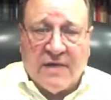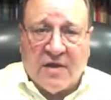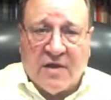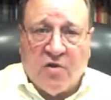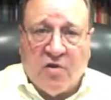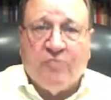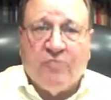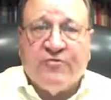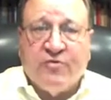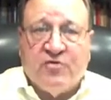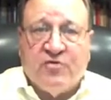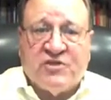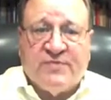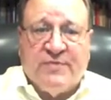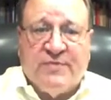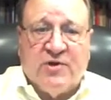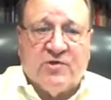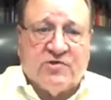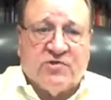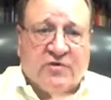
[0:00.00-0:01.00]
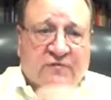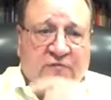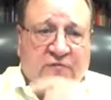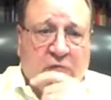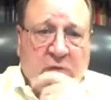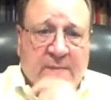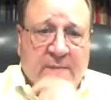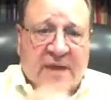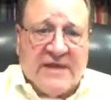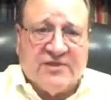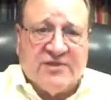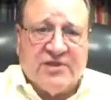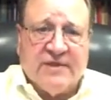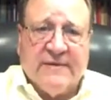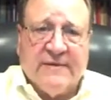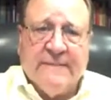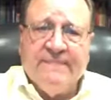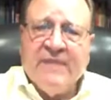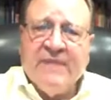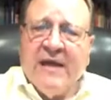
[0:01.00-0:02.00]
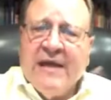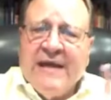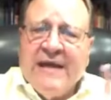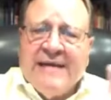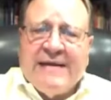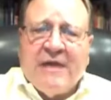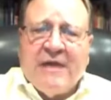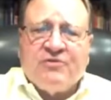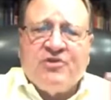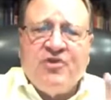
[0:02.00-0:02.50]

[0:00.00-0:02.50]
go through spiritual formation. Now,